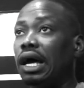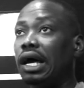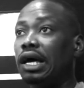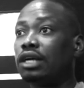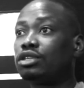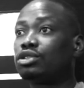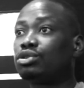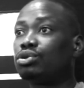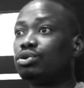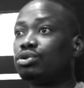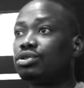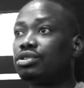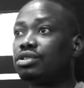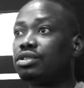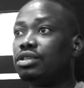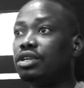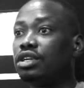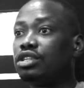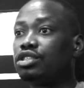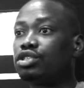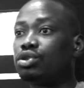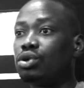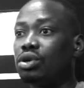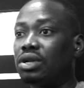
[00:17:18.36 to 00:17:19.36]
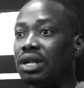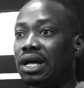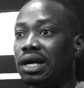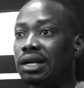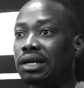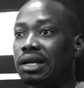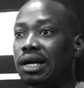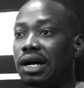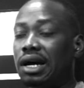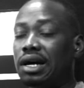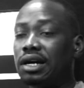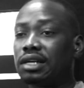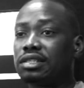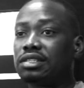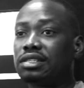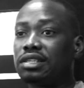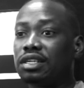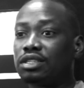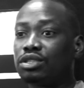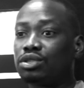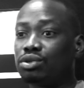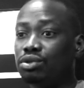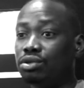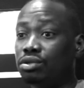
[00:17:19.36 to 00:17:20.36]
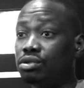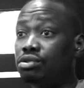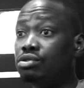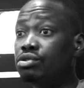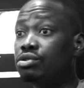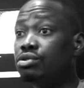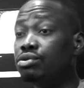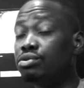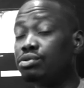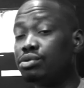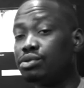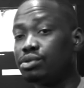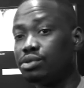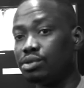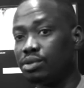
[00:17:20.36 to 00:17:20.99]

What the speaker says: association and access to the youth,